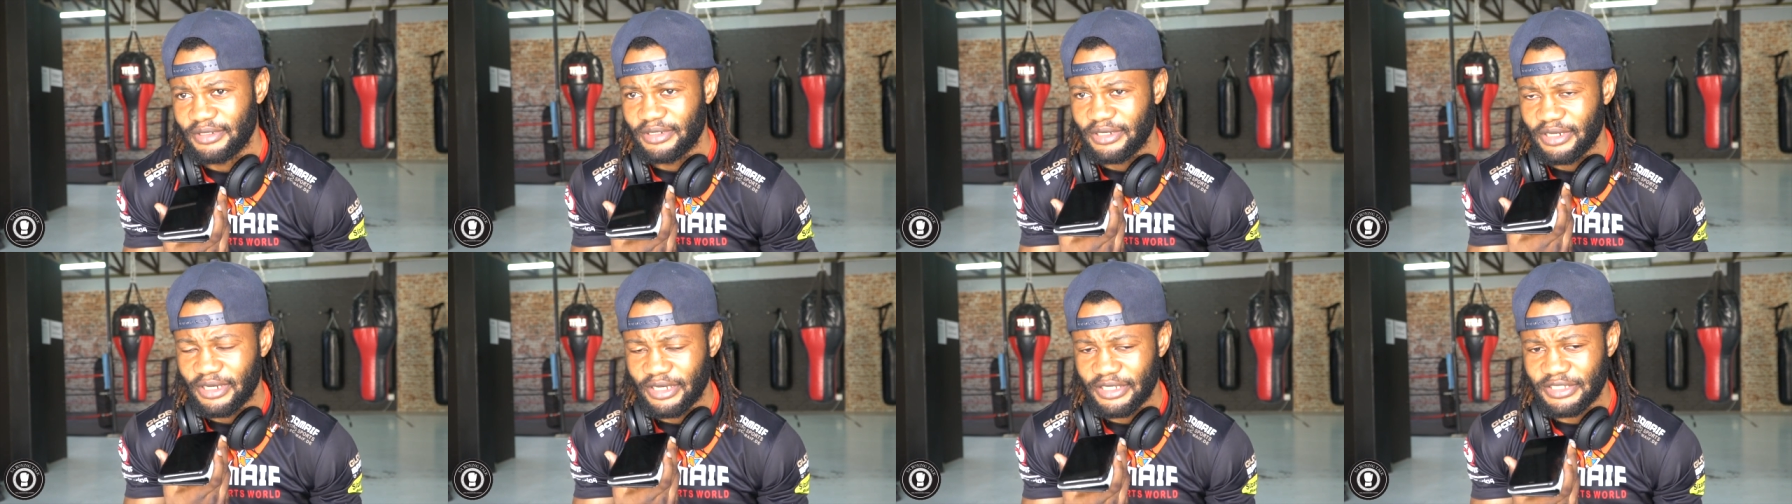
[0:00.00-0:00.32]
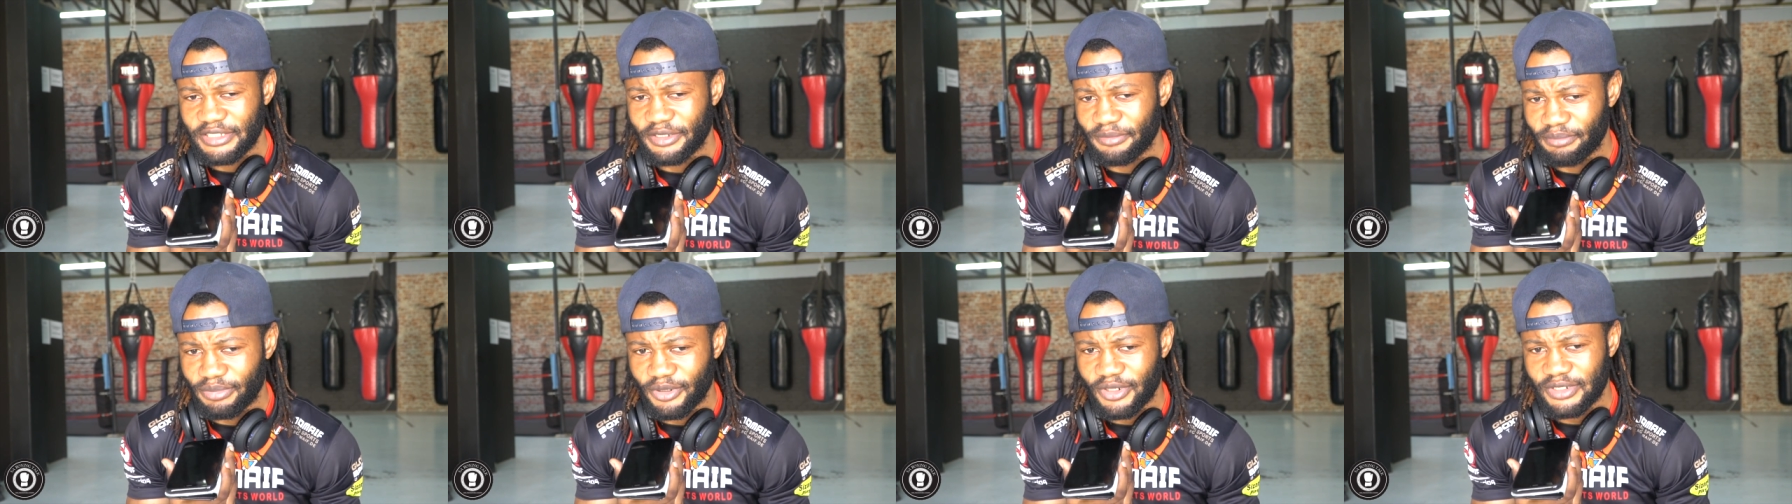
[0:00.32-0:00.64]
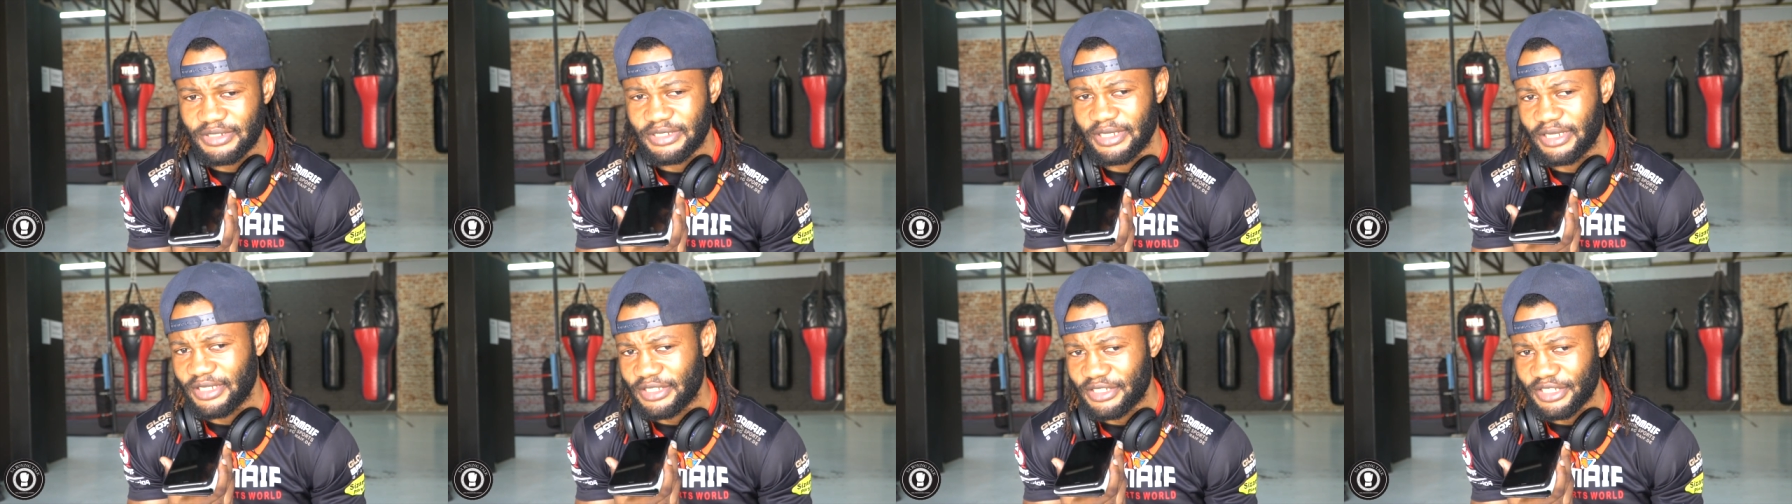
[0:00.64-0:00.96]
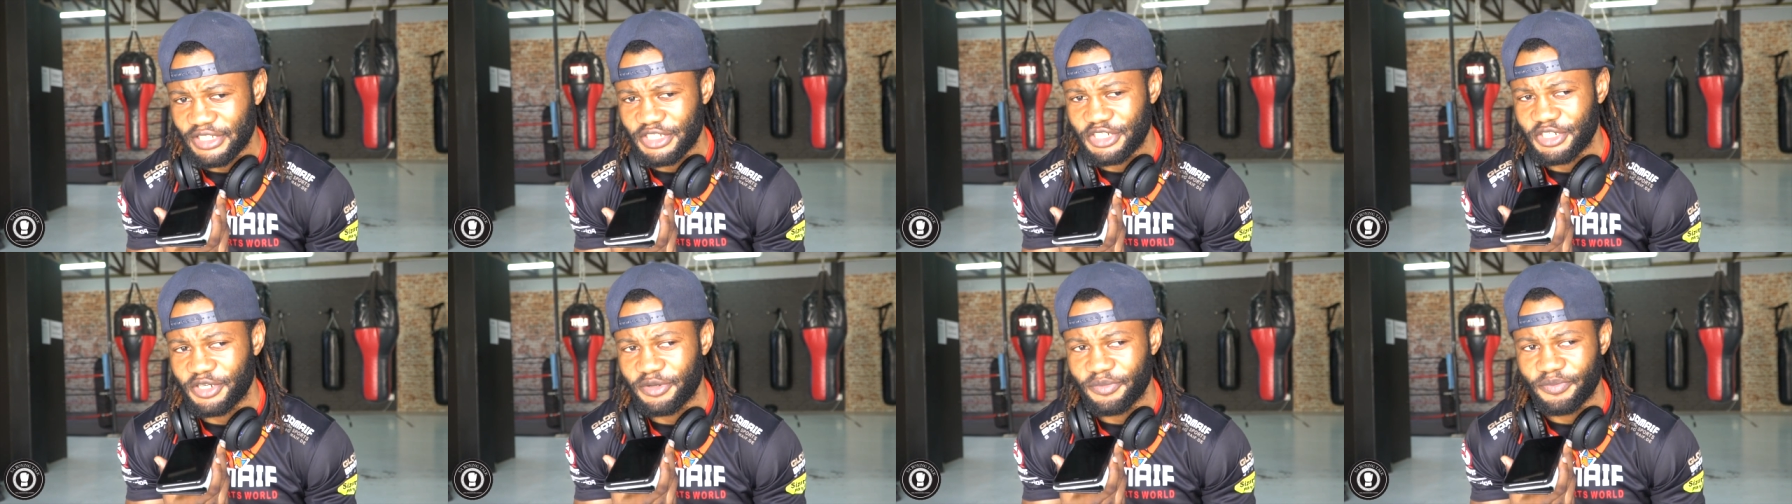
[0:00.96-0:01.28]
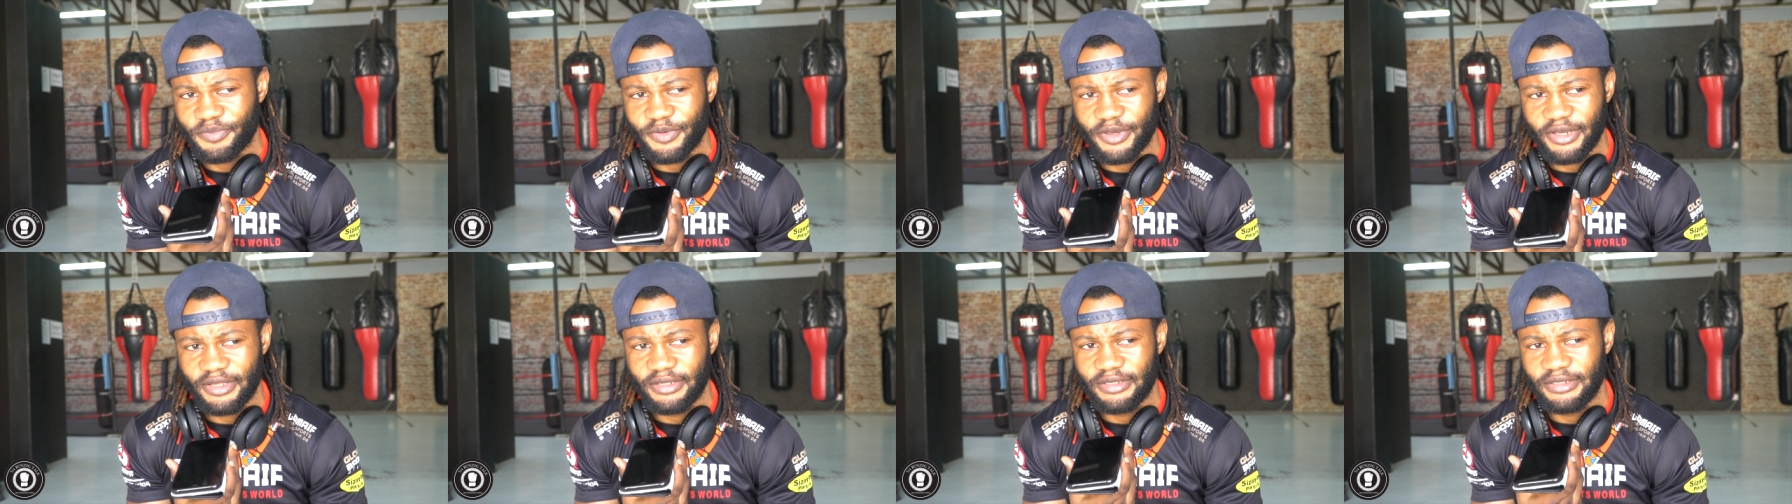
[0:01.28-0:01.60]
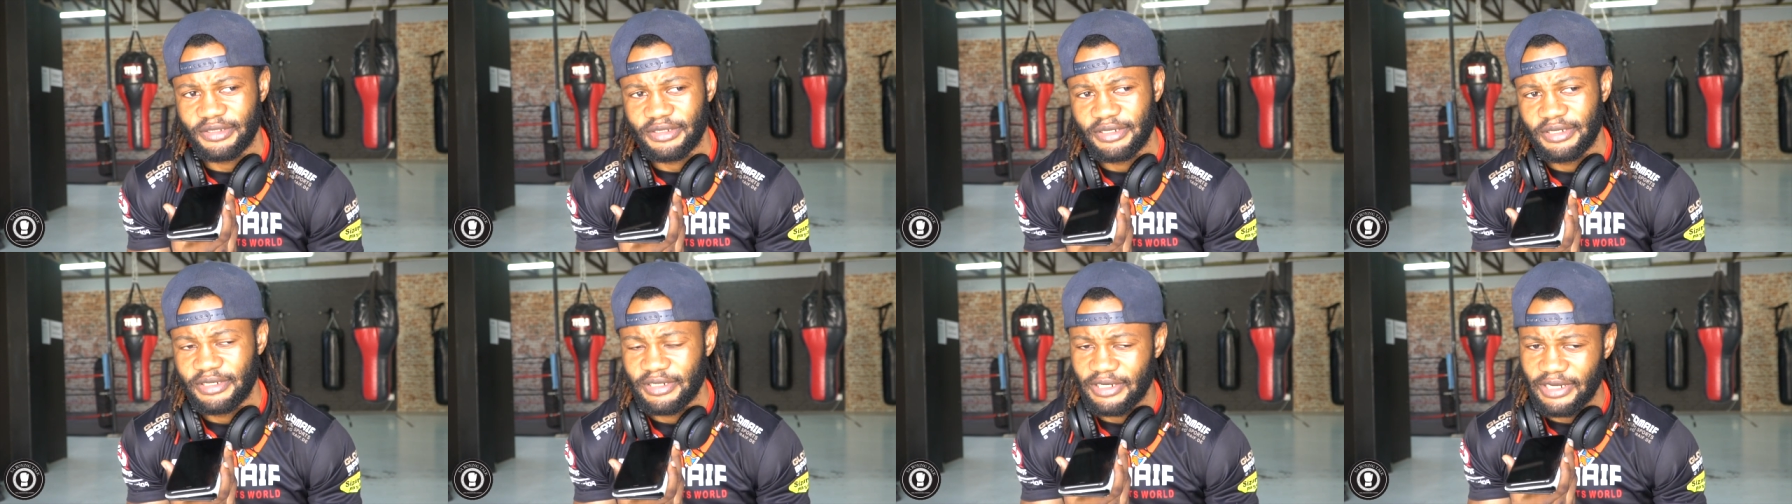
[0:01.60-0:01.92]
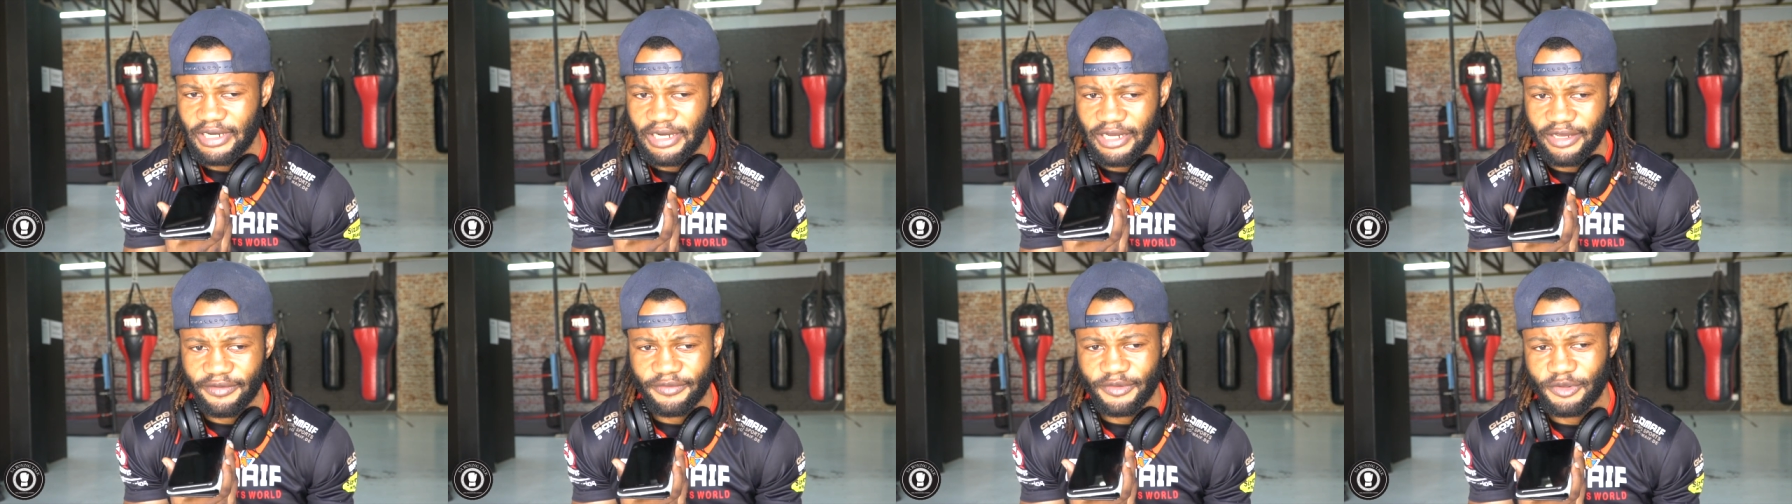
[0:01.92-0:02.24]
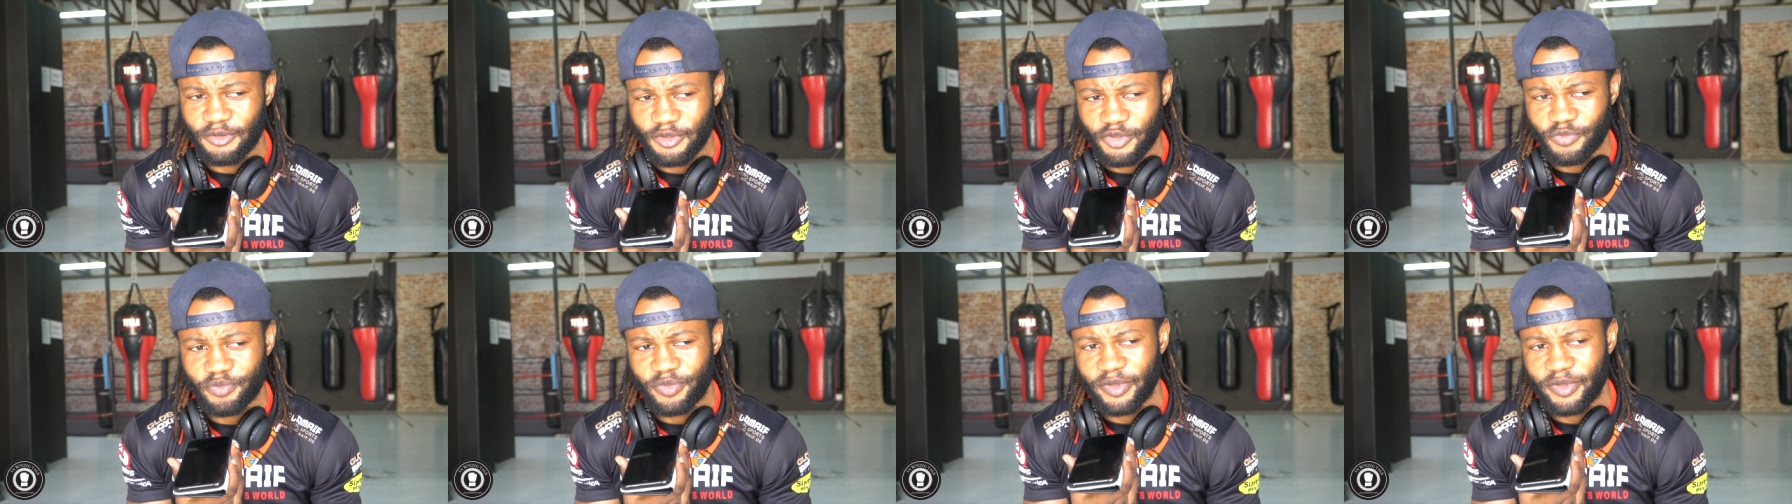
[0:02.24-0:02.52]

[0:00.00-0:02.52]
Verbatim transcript: As a boxer, as a champion, I have good